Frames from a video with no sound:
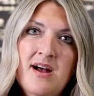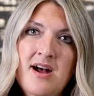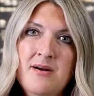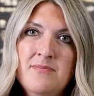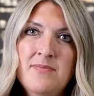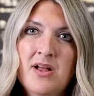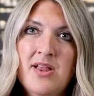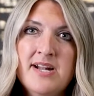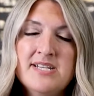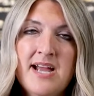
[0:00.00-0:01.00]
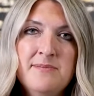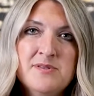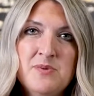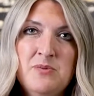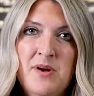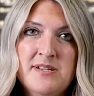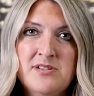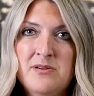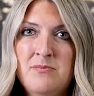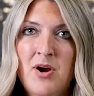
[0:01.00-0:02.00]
A lot of times we want to start